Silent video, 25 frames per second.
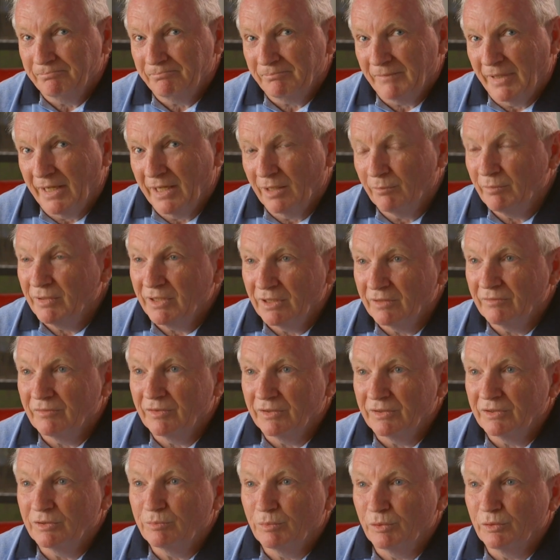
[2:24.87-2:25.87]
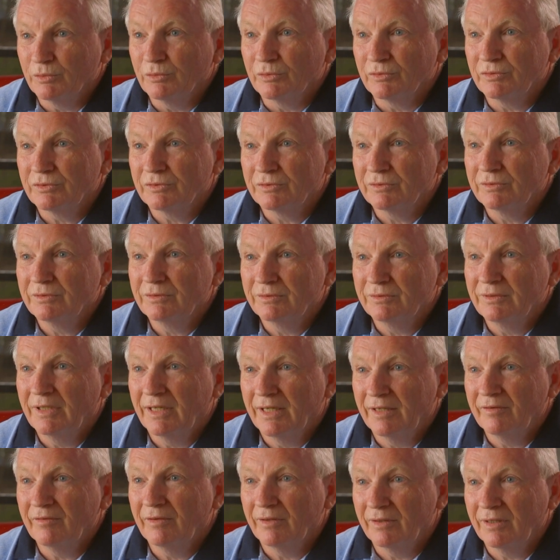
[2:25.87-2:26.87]
how many of these pools
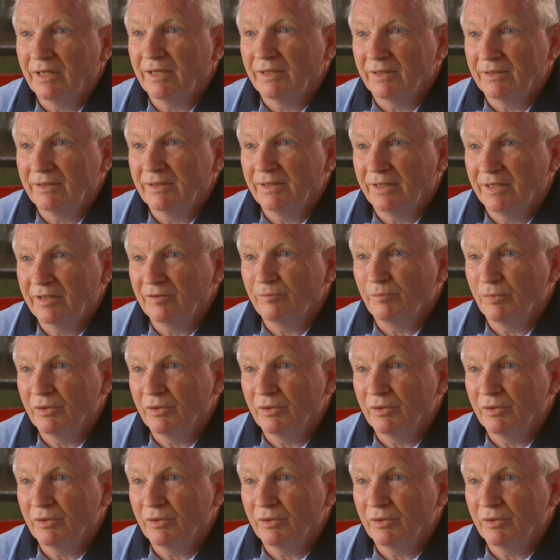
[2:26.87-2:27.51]
had